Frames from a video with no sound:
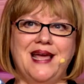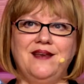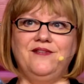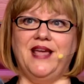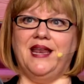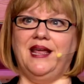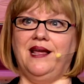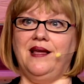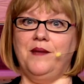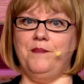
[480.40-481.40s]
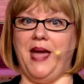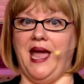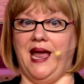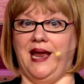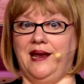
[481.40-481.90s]
of getting
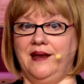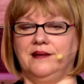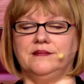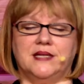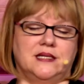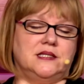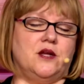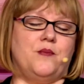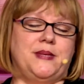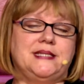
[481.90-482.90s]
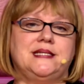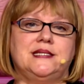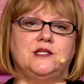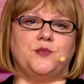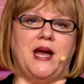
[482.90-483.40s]
paid, because they're a
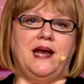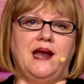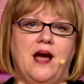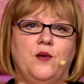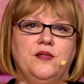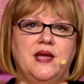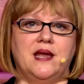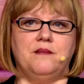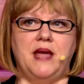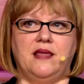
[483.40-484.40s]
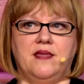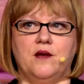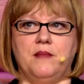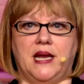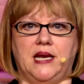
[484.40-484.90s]
business, right? How are they going to make
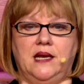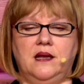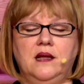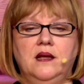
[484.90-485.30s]
their money?